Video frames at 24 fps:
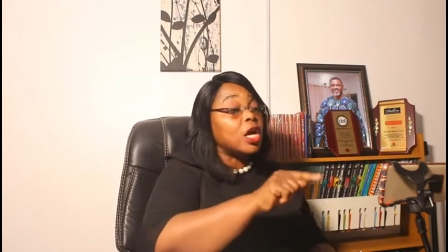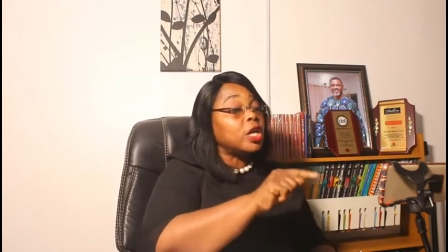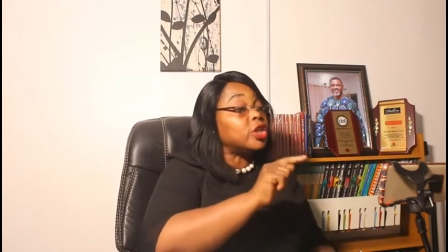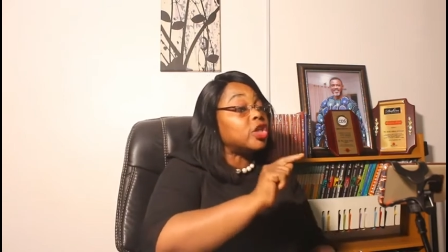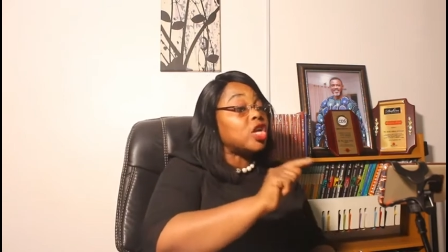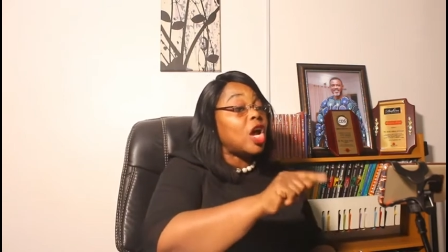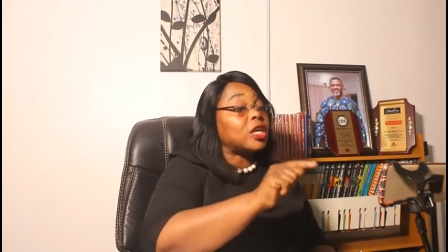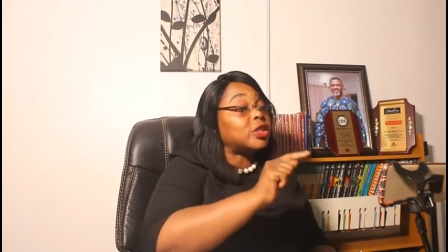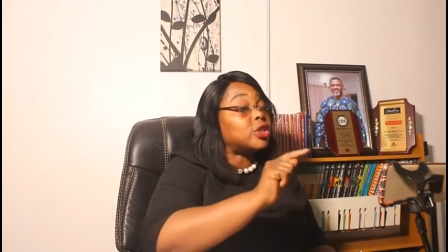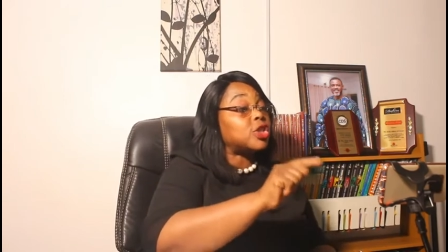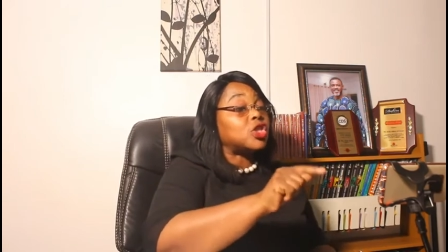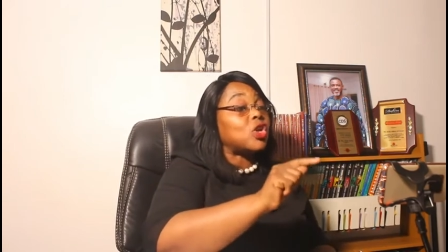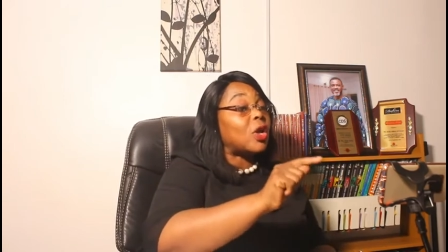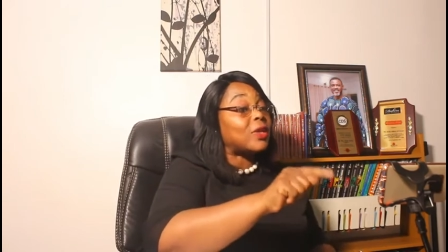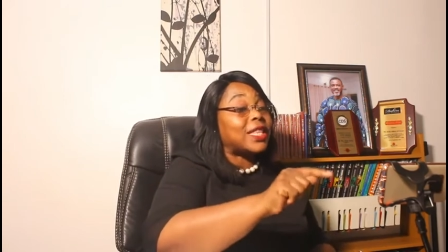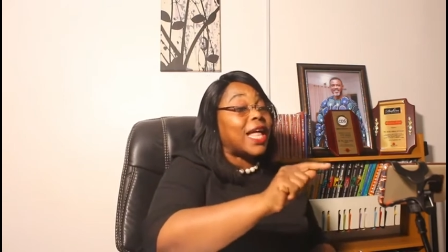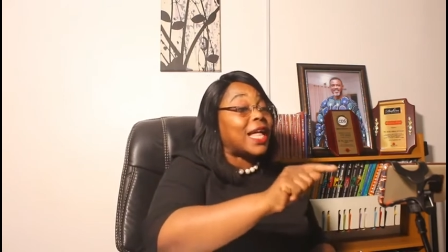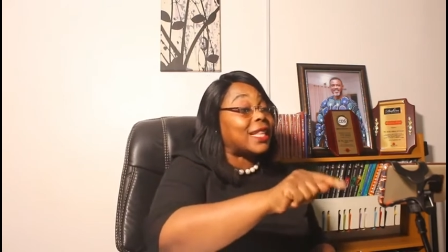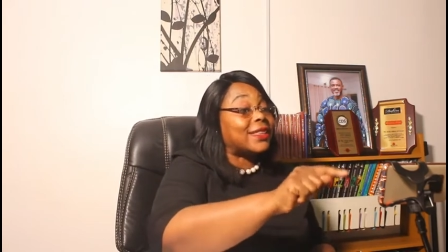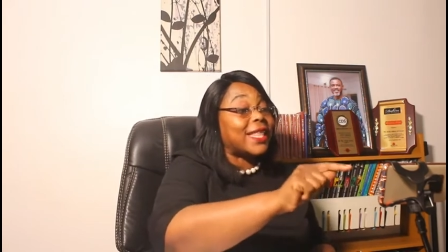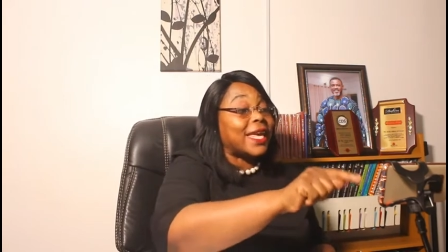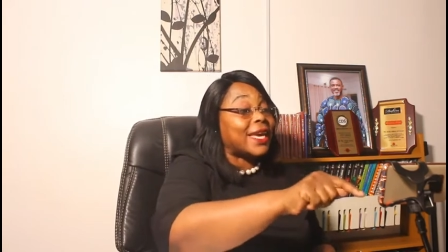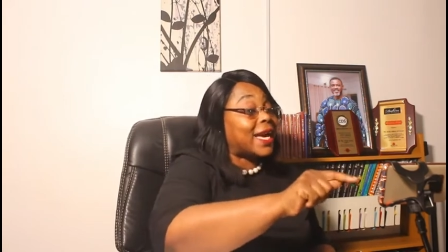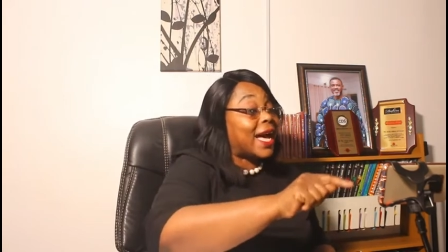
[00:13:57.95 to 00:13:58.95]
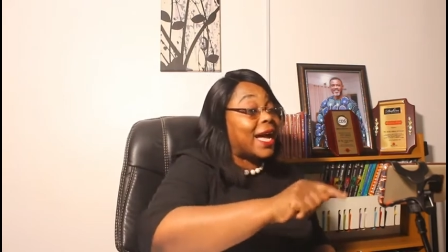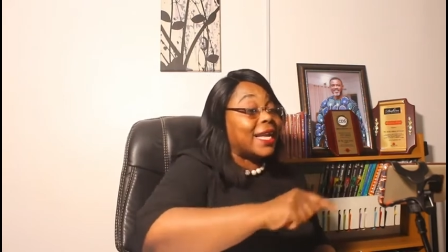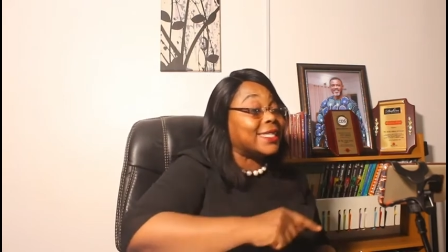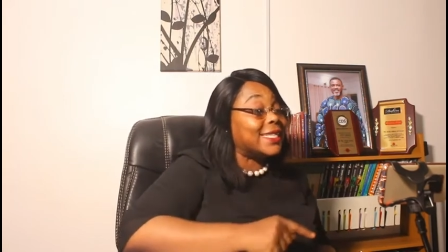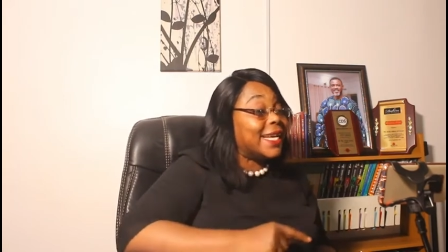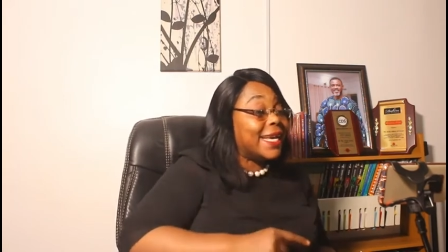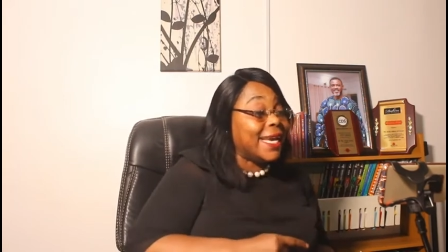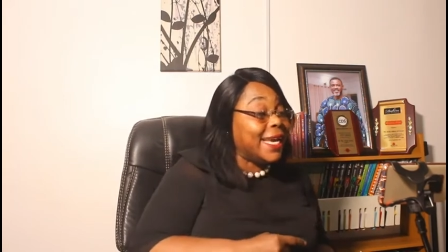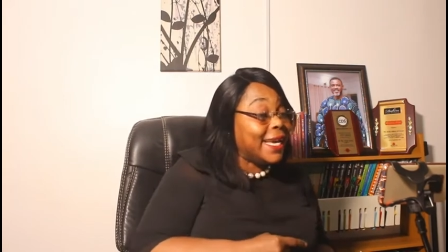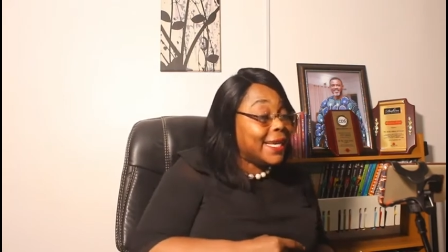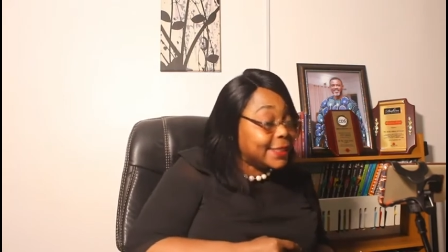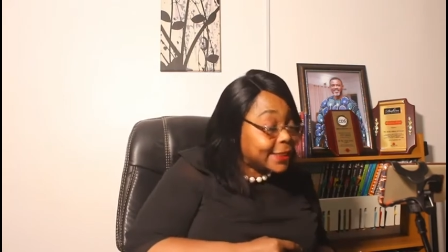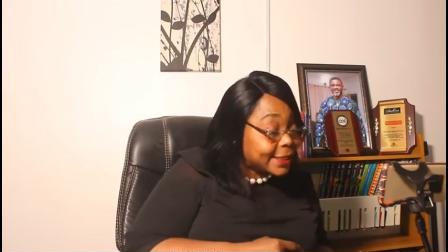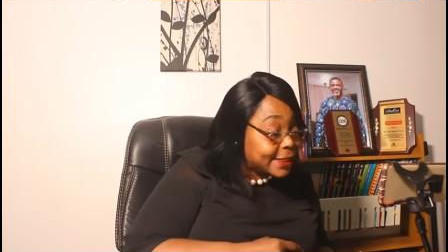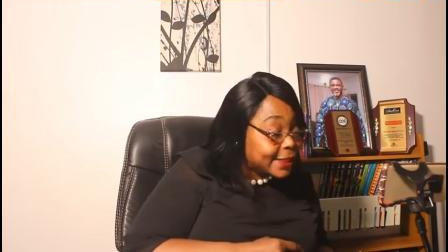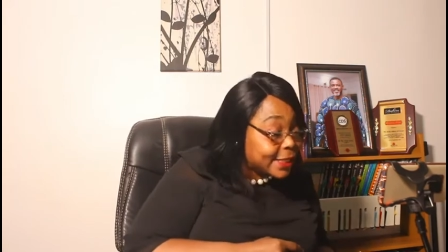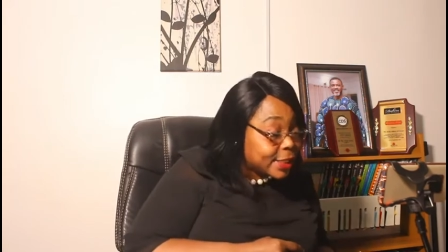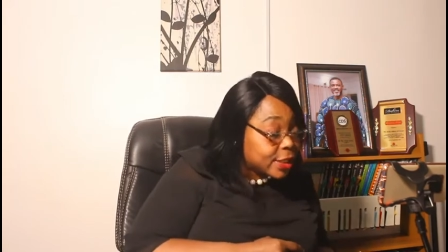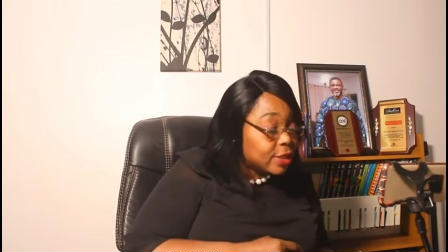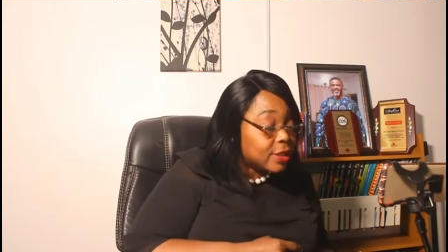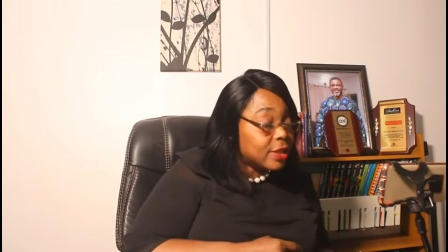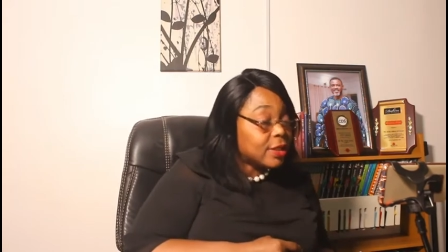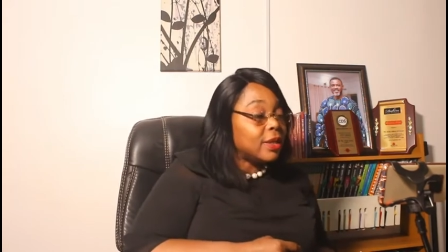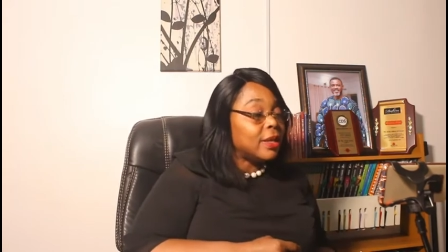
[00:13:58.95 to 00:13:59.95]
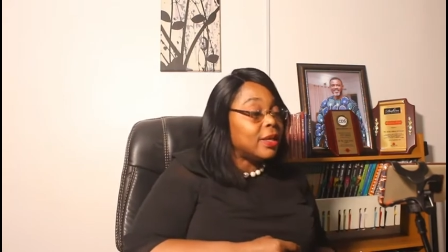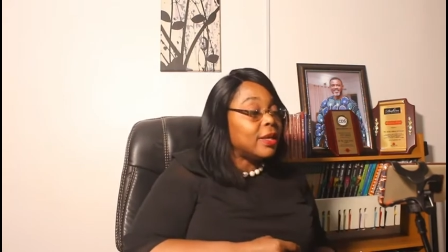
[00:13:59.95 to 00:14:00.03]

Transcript: not so that they can eat.